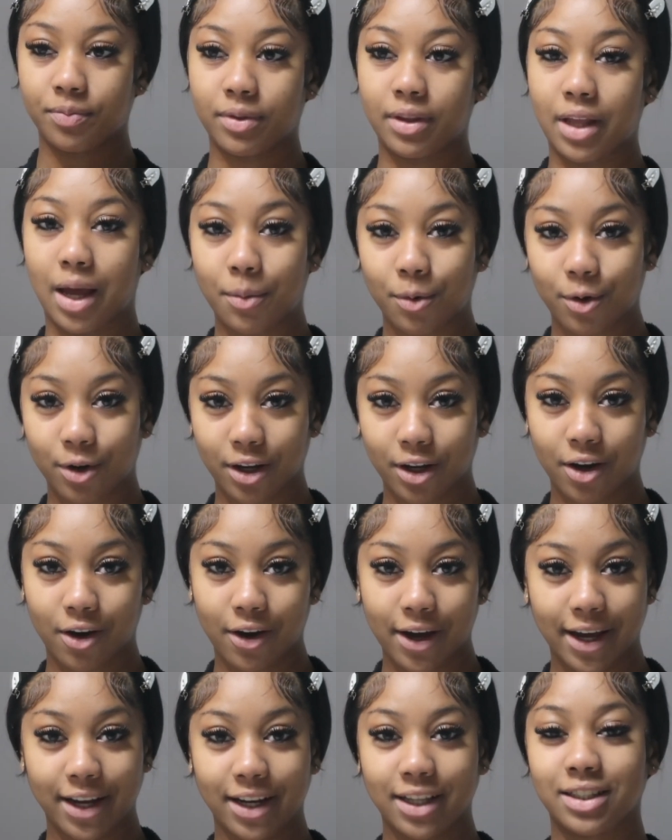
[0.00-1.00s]
Now I'm gonna go
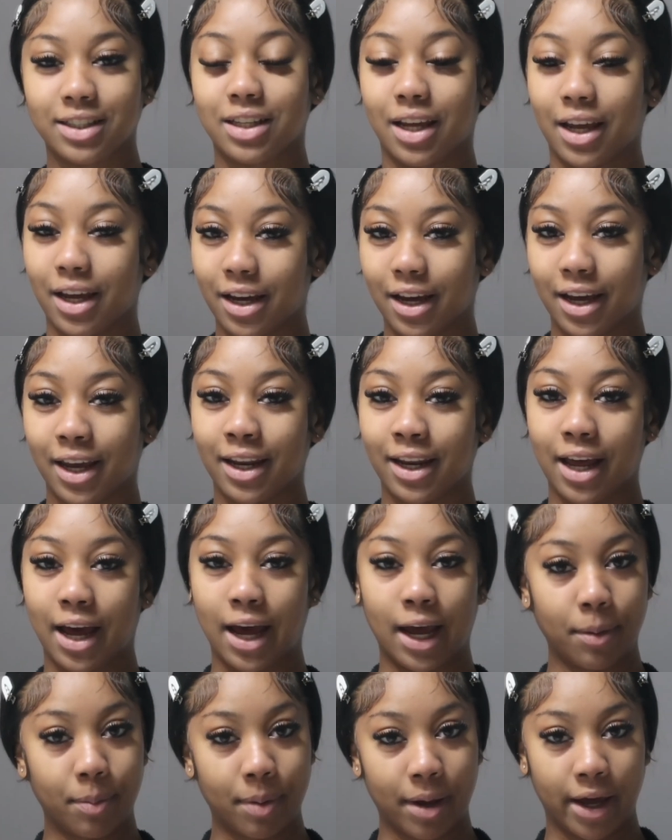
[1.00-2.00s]
ahead and take an
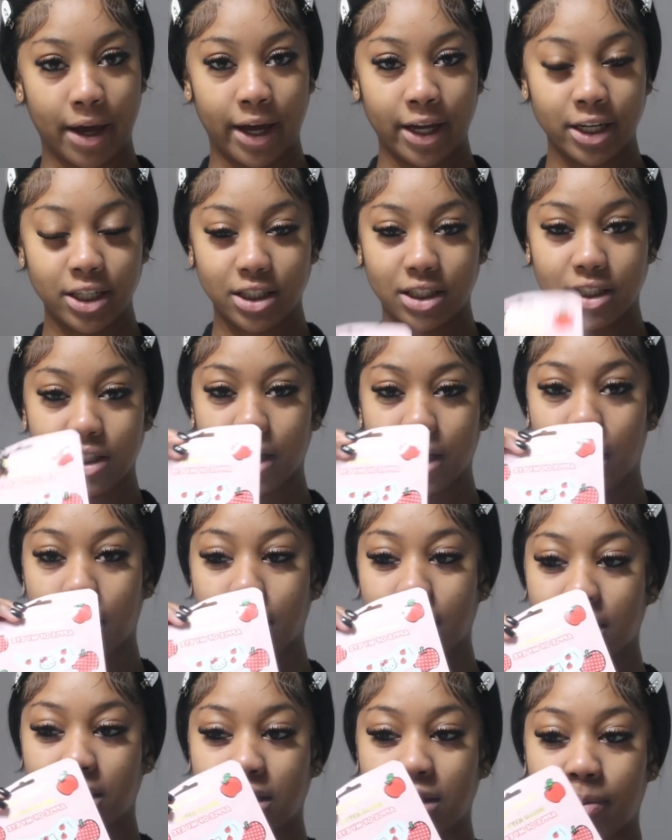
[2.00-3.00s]
eye patch.
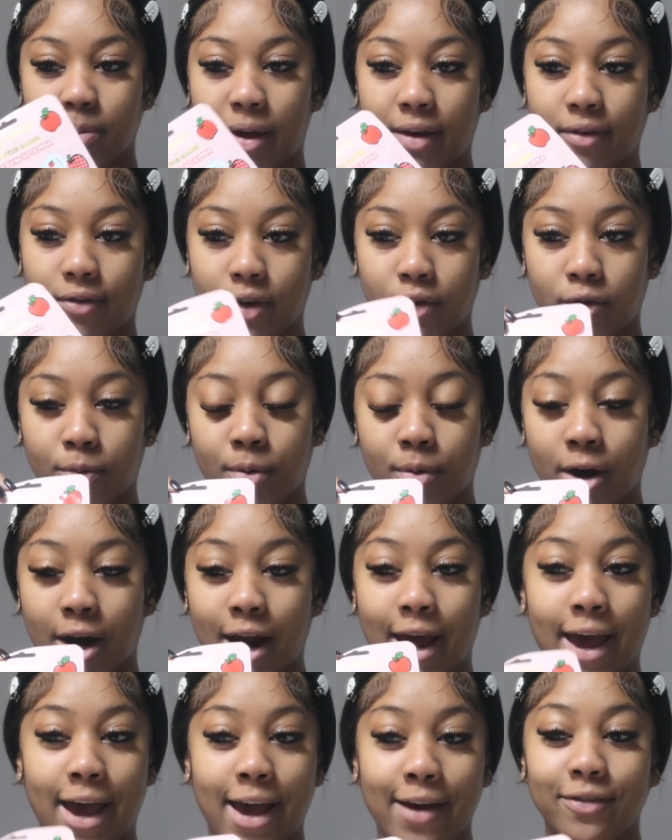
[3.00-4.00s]
This is my favorite part.
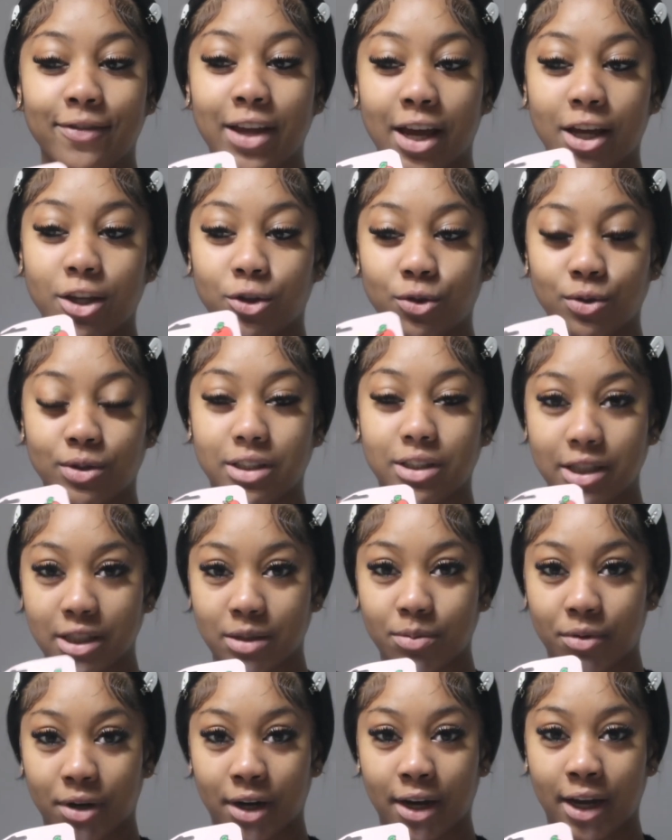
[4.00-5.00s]
I have not used
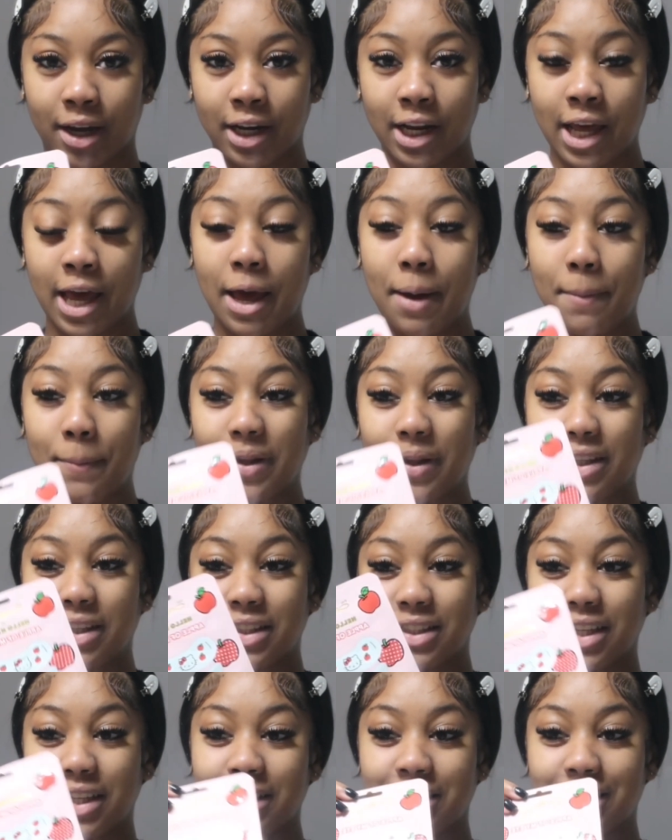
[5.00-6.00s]
this brand, but
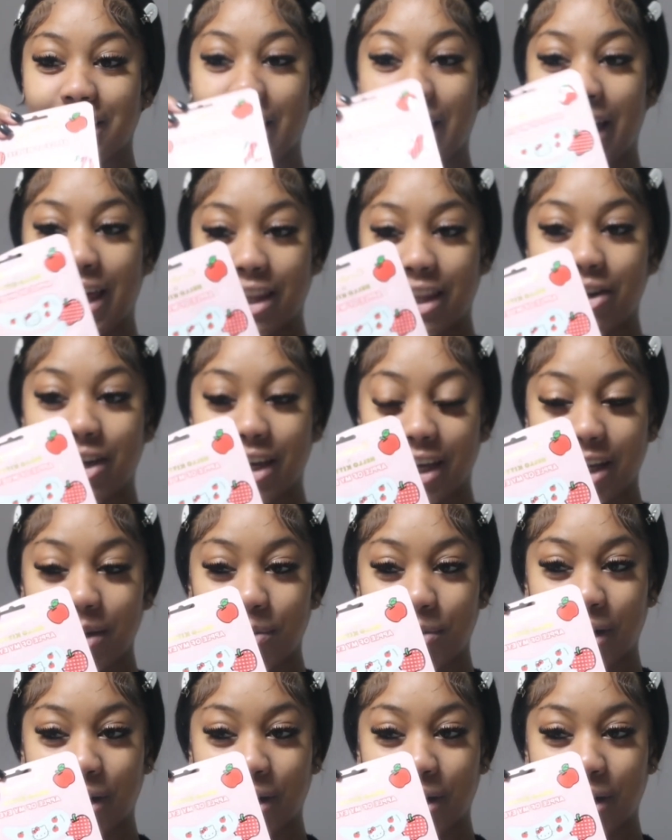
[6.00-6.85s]
this is the Hello Kitty